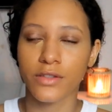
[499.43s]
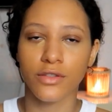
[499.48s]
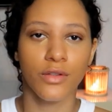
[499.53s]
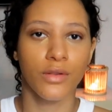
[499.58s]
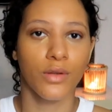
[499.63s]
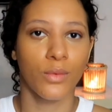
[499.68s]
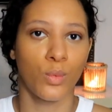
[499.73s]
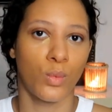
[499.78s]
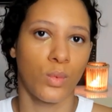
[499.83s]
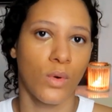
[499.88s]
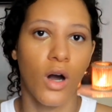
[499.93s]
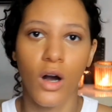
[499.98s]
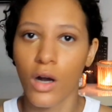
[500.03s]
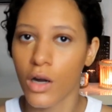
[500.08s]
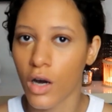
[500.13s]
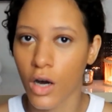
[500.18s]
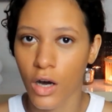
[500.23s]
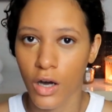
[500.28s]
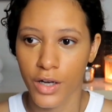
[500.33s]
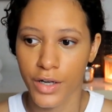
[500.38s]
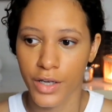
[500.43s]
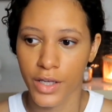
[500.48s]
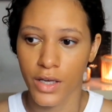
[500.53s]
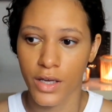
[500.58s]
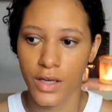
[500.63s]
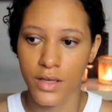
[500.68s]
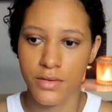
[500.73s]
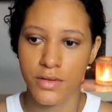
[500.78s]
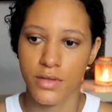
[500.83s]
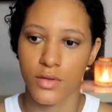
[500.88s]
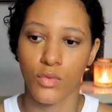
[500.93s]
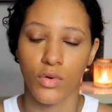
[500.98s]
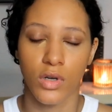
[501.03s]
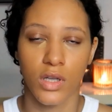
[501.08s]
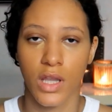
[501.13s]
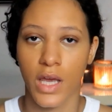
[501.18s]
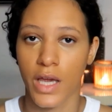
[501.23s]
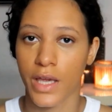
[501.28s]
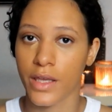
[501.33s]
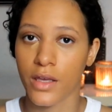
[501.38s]
to the wrong audience, or
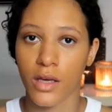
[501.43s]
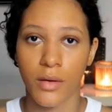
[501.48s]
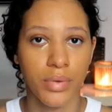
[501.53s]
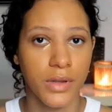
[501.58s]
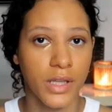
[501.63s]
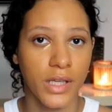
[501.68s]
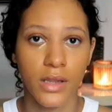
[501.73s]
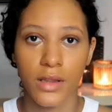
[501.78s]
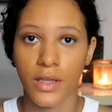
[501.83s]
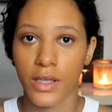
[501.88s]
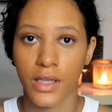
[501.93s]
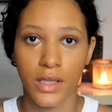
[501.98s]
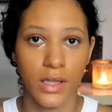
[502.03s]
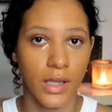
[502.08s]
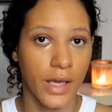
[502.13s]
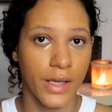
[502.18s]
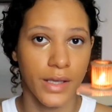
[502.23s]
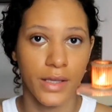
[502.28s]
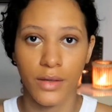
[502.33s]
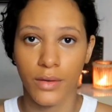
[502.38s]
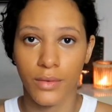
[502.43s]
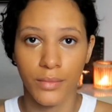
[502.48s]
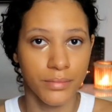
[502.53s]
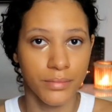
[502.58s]
like completely like